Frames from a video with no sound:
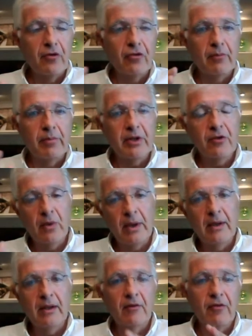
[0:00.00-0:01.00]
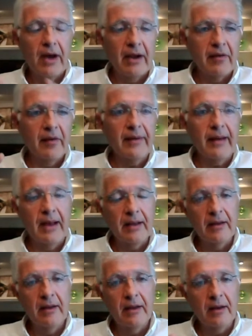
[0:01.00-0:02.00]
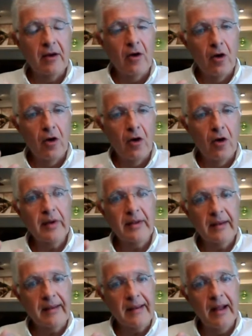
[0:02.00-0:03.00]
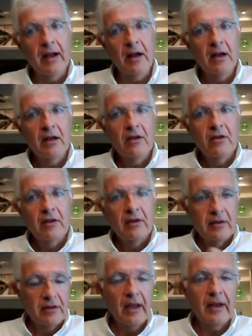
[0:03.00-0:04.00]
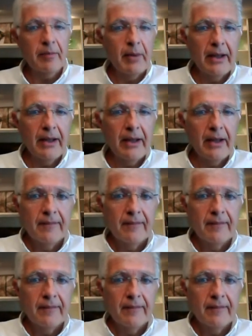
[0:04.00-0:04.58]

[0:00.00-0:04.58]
between the virus and the host cell takes place.